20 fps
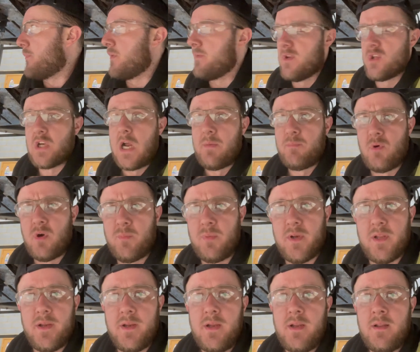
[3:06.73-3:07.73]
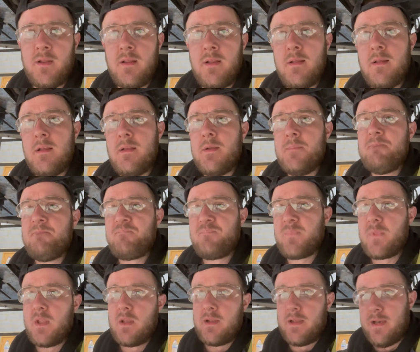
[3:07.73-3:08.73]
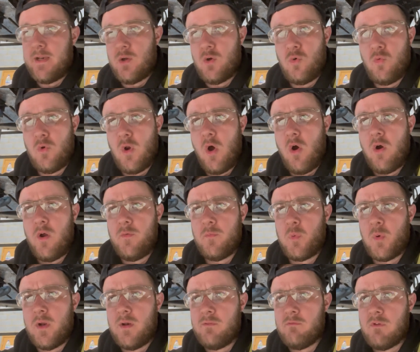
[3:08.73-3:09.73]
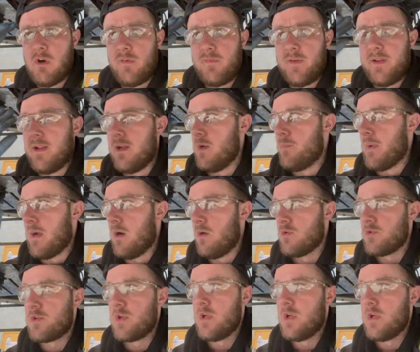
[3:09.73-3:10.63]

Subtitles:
on the jack properly, get it all lined roughly about.